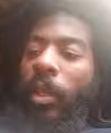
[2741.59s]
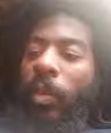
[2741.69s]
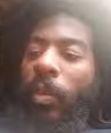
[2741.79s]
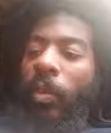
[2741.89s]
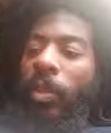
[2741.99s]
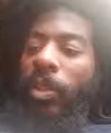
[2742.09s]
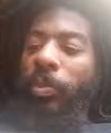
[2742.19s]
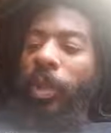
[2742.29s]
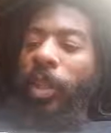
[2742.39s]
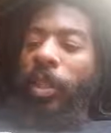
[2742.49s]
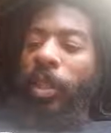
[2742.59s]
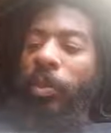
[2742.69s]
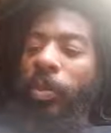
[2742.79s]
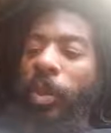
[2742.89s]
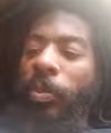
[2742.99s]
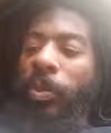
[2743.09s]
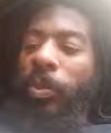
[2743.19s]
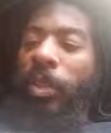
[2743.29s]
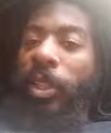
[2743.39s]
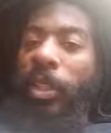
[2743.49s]
respecting people's
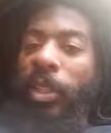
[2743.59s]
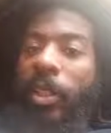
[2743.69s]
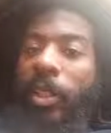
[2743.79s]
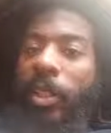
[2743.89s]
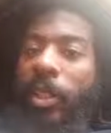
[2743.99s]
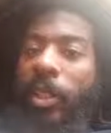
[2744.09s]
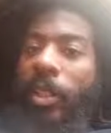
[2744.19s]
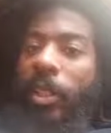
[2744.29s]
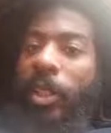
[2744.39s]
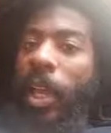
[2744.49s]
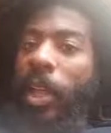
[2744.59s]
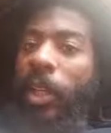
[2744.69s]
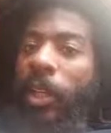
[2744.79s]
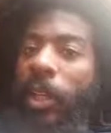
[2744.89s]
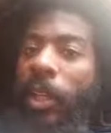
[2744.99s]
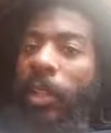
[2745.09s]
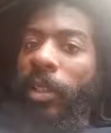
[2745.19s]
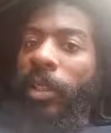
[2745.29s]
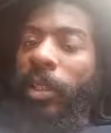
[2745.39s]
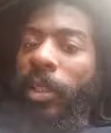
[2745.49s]
senses as
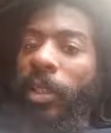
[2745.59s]
satellites